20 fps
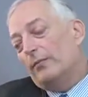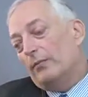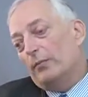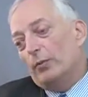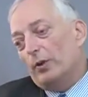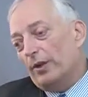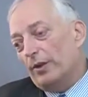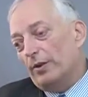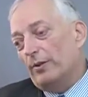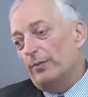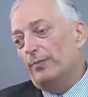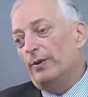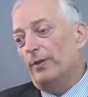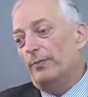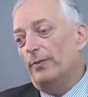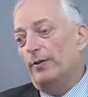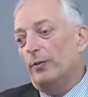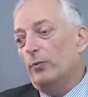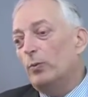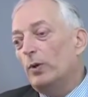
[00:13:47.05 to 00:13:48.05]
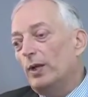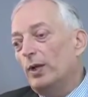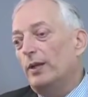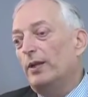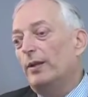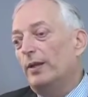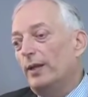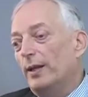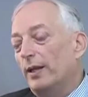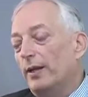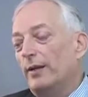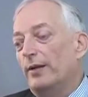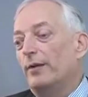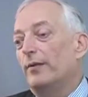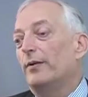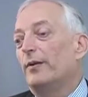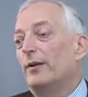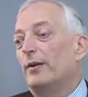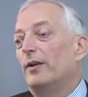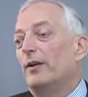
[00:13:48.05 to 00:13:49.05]
Whether the public will in the
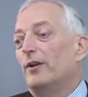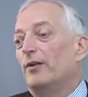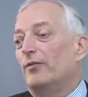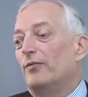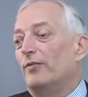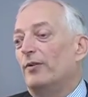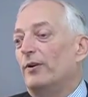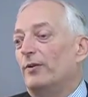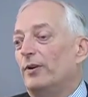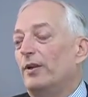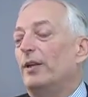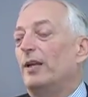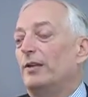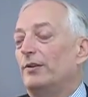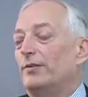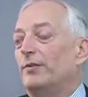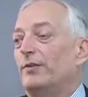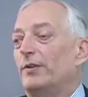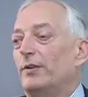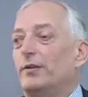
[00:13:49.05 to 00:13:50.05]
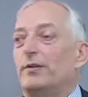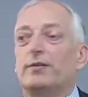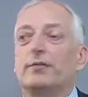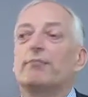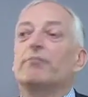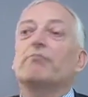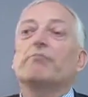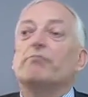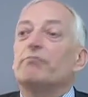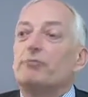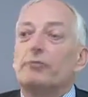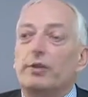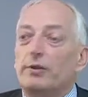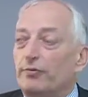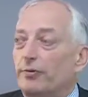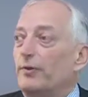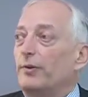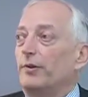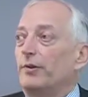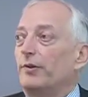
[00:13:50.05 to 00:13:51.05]
end vote against it,
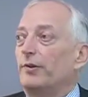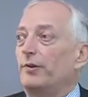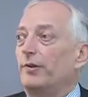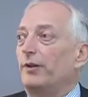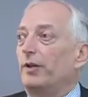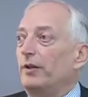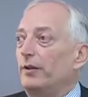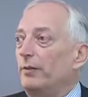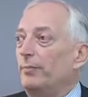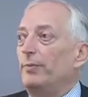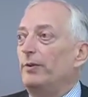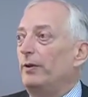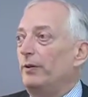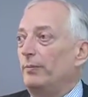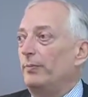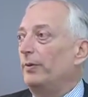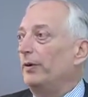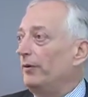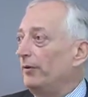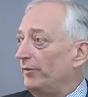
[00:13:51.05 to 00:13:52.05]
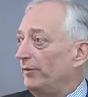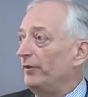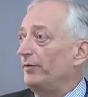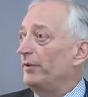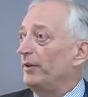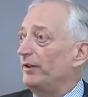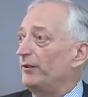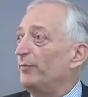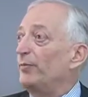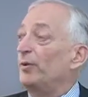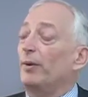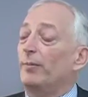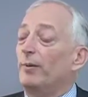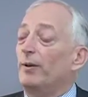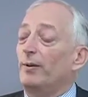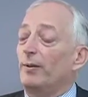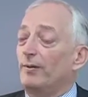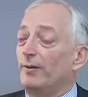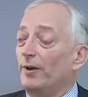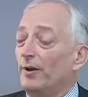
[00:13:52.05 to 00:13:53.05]
difficult to say. The opinion polls suggest
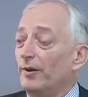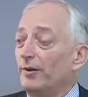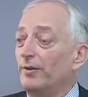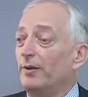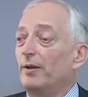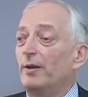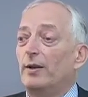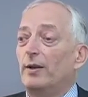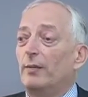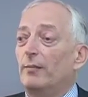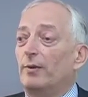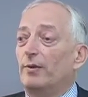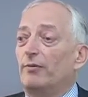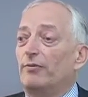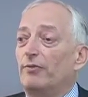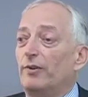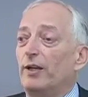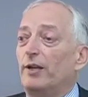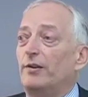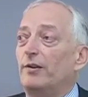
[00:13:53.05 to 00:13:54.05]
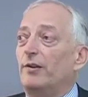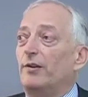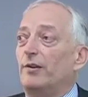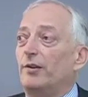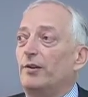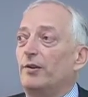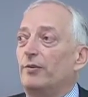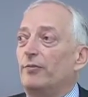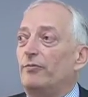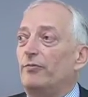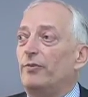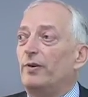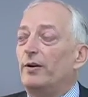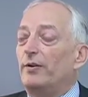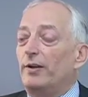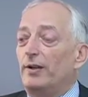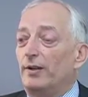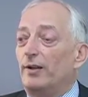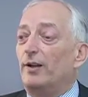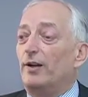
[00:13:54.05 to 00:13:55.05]
probably not. But the fact is there's a
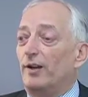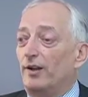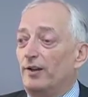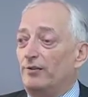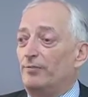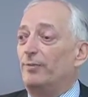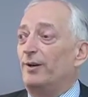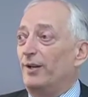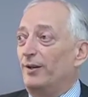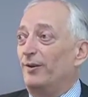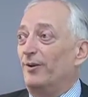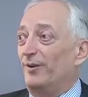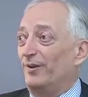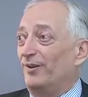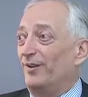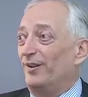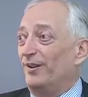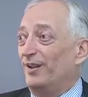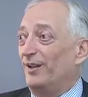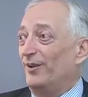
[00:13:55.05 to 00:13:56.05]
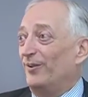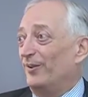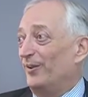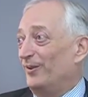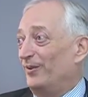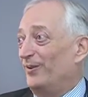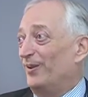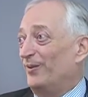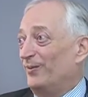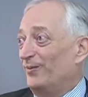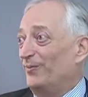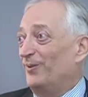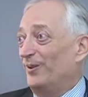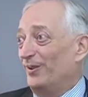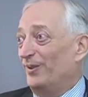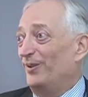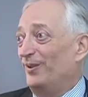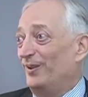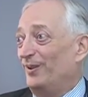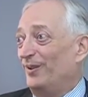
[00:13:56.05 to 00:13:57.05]
very large minority now that don't
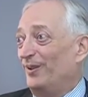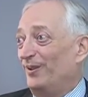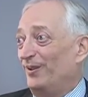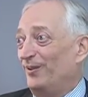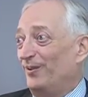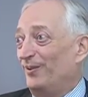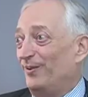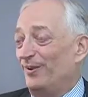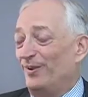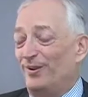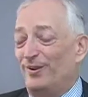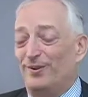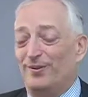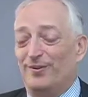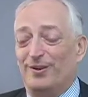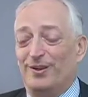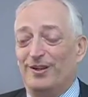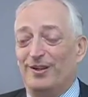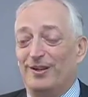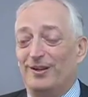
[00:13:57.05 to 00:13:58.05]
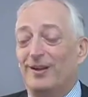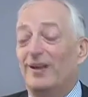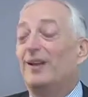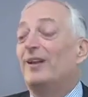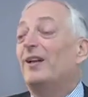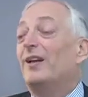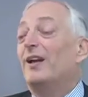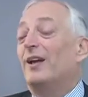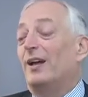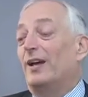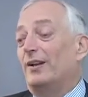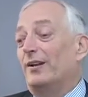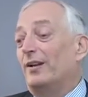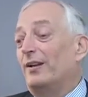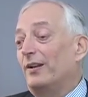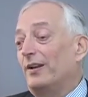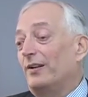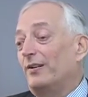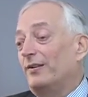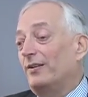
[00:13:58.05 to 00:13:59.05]
want the EU in the UK, and
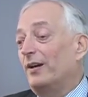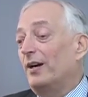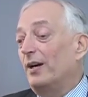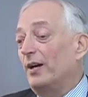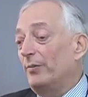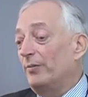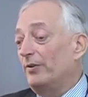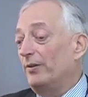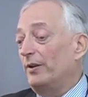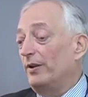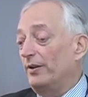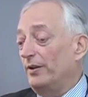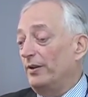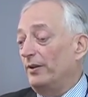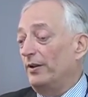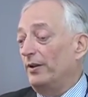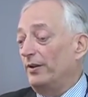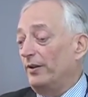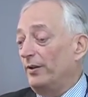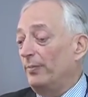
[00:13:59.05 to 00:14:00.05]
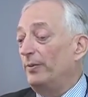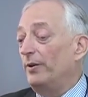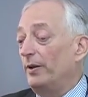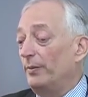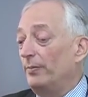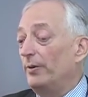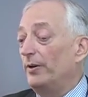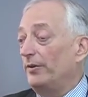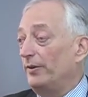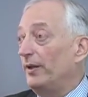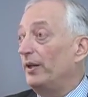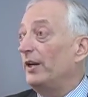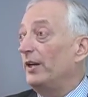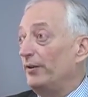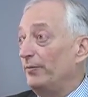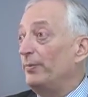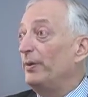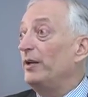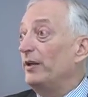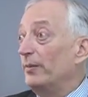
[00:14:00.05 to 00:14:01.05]
at times under the opinion polls it has
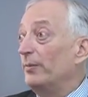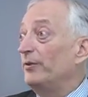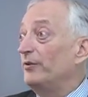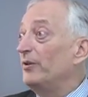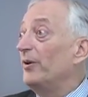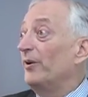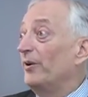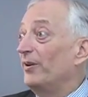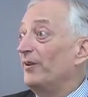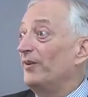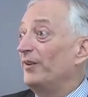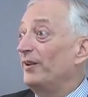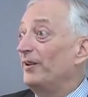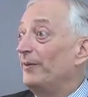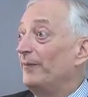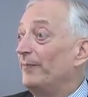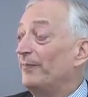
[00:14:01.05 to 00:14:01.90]
been a majority.